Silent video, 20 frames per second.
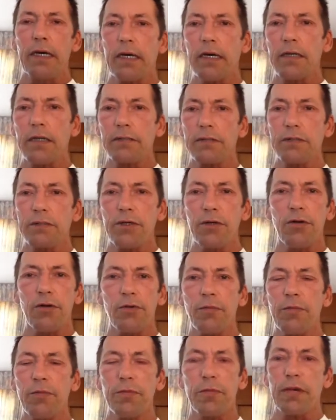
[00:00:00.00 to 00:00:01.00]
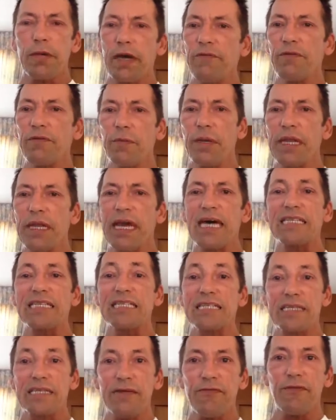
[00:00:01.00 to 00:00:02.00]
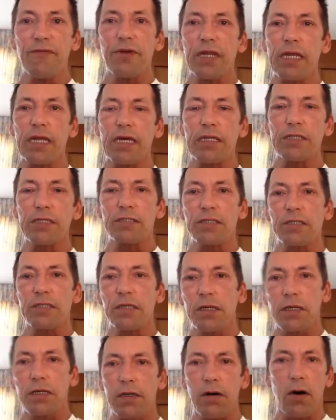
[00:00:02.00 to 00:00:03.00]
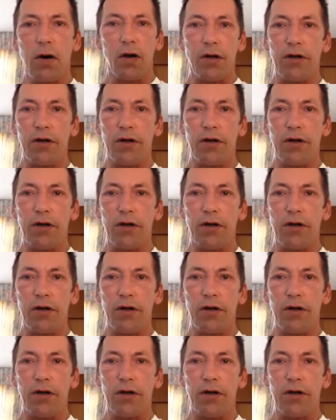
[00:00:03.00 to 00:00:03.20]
Uh, you know, everybody has different needs uh,